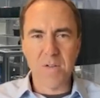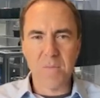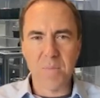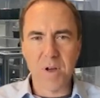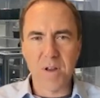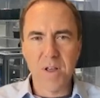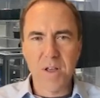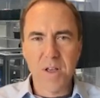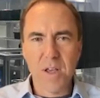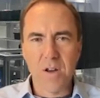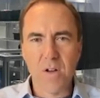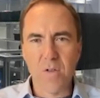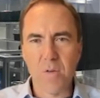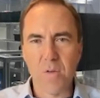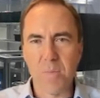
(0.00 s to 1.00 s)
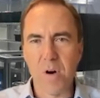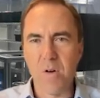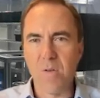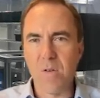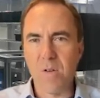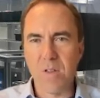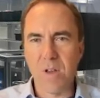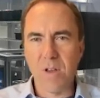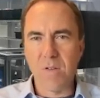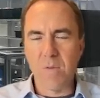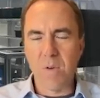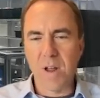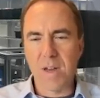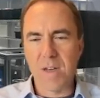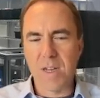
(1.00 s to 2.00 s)
But the boat,
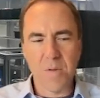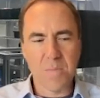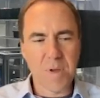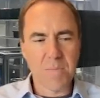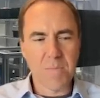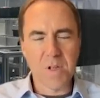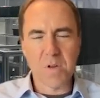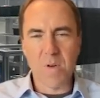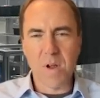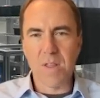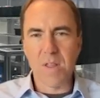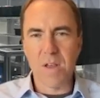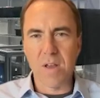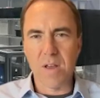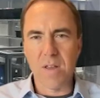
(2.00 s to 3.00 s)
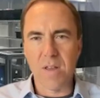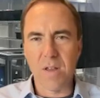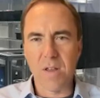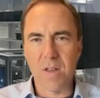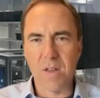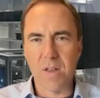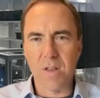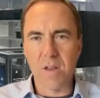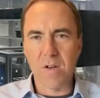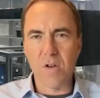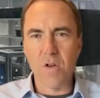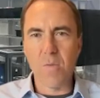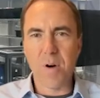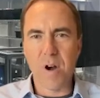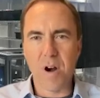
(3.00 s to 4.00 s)
what I tell people is, right, the
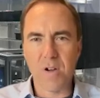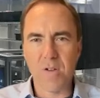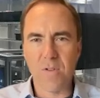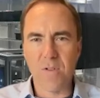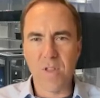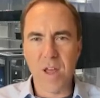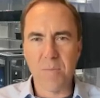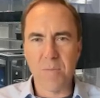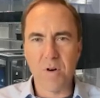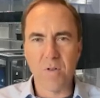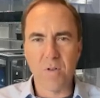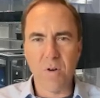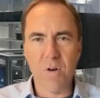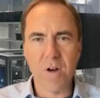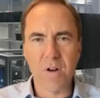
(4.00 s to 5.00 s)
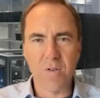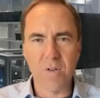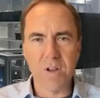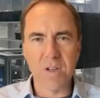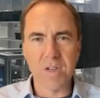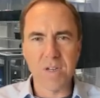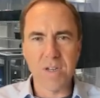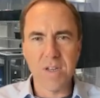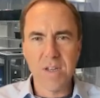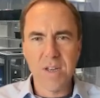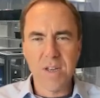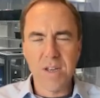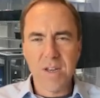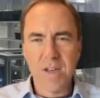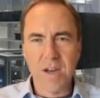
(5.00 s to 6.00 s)
new parts for that boat grow on trees.
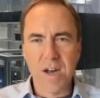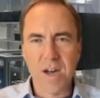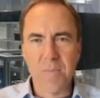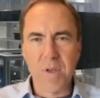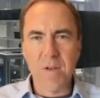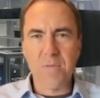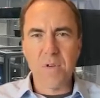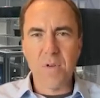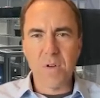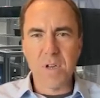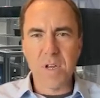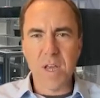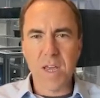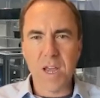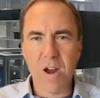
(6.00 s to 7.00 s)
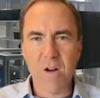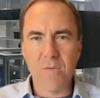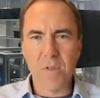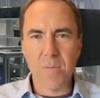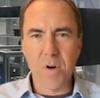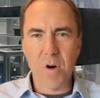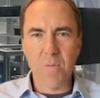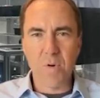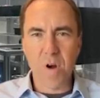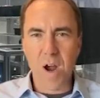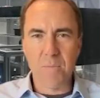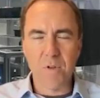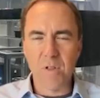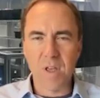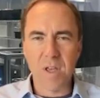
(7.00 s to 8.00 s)
If you take care of the boat
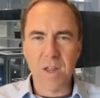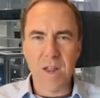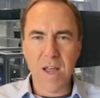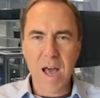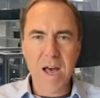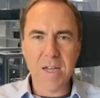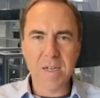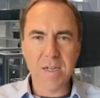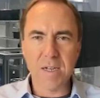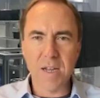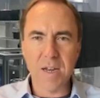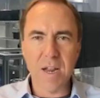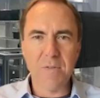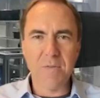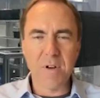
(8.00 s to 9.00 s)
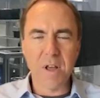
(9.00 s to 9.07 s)
properly, it has an infinite